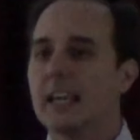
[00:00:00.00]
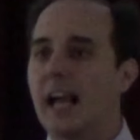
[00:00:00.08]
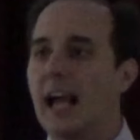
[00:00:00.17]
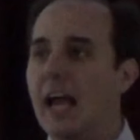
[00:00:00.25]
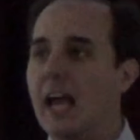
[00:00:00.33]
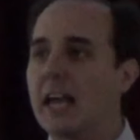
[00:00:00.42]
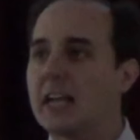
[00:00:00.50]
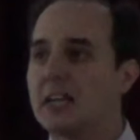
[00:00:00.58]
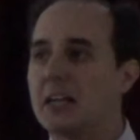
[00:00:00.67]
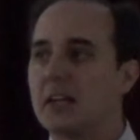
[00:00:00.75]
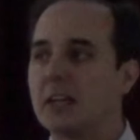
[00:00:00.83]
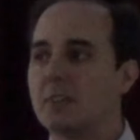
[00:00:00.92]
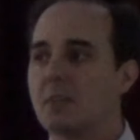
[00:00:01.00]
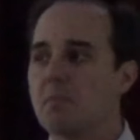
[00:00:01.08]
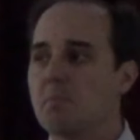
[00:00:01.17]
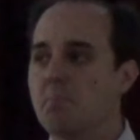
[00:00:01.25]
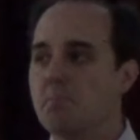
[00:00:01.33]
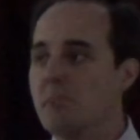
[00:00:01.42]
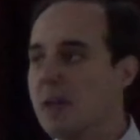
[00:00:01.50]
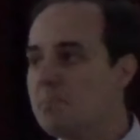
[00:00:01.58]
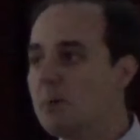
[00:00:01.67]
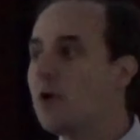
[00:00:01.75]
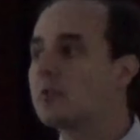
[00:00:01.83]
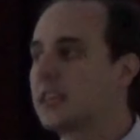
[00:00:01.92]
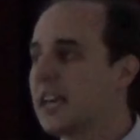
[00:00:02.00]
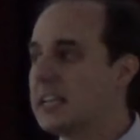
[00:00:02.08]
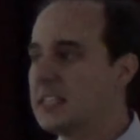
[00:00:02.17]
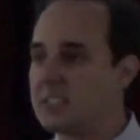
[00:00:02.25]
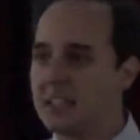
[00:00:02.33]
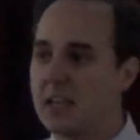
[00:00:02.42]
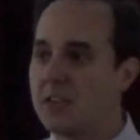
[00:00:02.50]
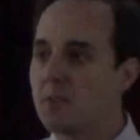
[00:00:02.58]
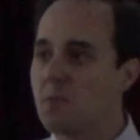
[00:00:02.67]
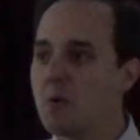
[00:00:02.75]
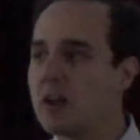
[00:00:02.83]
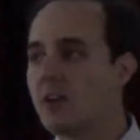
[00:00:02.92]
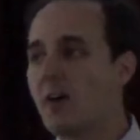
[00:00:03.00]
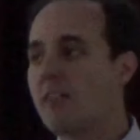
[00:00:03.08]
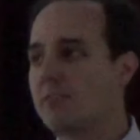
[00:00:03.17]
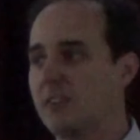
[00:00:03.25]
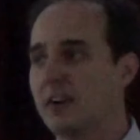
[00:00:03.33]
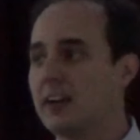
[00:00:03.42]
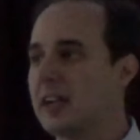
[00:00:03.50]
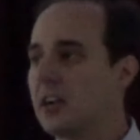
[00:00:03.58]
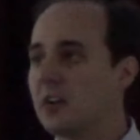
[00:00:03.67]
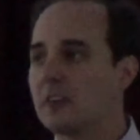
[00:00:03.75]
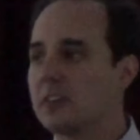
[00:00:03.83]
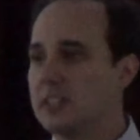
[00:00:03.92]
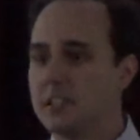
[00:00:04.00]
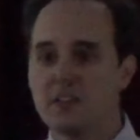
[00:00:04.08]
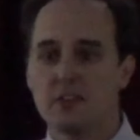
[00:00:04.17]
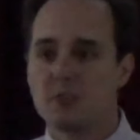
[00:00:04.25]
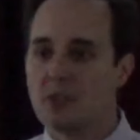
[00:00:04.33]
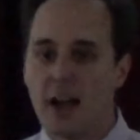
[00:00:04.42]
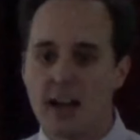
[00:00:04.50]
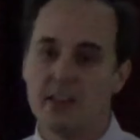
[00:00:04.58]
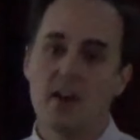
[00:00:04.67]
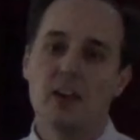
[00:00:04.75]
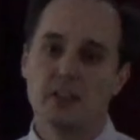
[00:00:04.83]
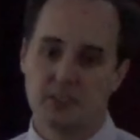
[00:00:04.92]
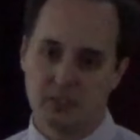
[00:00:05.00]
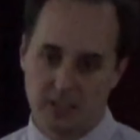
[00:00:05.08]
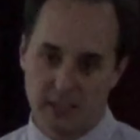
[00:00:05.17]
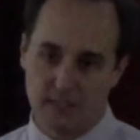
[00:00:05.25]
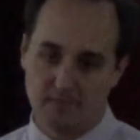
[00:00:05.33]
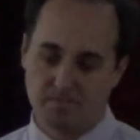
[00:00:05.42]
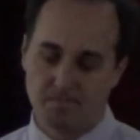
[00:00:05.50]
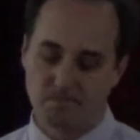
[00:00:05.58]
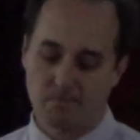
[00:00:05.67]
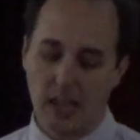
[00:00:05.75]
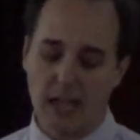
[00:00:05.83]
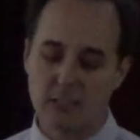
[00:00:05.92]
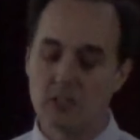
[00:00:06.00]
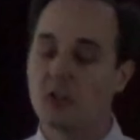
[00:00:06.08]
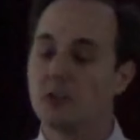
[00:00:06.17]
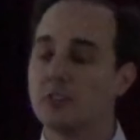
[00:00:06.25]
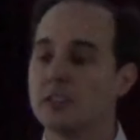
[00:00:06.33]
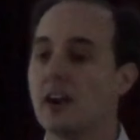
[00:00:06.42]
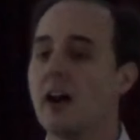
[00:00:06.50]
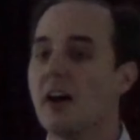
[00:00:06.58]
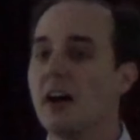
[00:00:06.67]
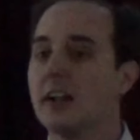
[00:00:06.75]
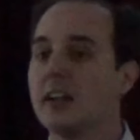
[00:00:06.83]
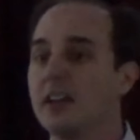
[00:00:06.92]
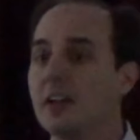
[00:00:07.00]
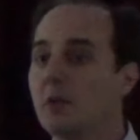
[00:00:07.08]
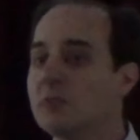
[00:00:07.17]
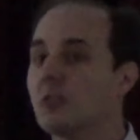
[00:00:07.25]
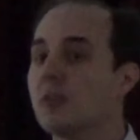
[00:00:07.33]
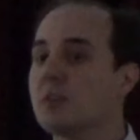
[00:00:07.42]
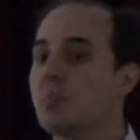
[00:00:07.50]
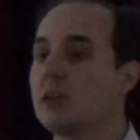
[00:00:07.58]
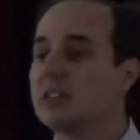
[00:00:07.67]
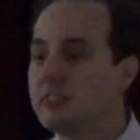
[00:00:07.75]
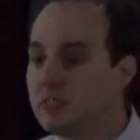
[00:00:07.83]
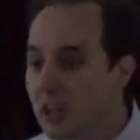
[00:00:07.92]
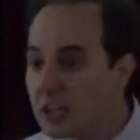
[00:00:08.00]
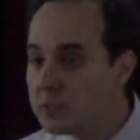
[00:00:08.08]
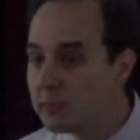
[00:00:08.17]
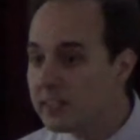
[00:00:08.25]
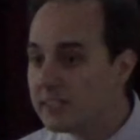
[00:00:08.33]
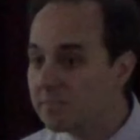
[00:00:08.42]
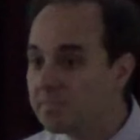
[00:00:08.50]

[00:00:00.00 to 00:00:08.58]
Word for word: And uh, in both cases, they went off very early into idolatry. And so God was going to bring judgment